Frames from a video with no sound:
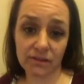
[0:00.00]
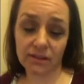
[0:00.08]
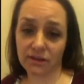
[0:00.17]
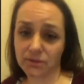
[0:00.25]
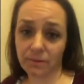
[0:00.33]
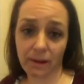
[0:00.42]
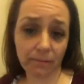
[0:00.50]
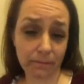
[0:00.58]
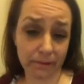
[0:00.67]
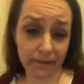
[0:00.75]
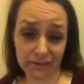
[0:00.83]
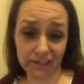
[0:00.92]
there's
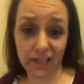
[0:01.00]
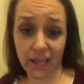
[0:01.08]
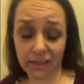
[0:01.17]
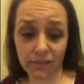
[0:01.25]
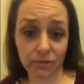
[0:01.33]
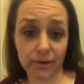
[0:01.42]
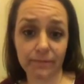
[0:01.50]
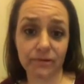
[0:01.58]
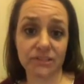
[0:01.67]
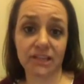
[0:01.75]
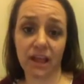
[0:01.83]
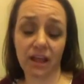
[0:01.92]
probably only like
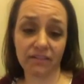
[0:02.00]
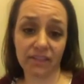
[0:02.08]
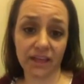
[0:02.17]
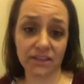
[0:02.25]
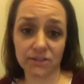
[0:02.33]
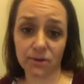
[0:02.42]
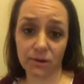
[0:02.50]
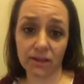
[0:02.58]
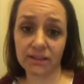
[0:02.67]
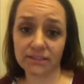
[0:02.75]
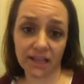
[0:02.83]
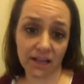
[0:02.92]
3% of that
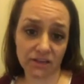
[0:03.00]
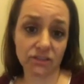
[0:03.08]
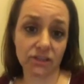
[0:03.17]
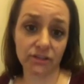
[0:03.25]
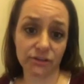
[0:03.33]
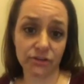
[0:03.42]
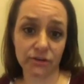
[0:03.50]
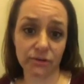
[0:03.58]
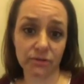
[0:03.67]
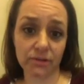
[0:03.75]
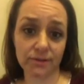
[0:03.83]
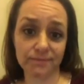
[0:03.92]
story that's actually the
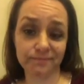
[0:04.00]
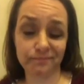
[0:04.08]
truth.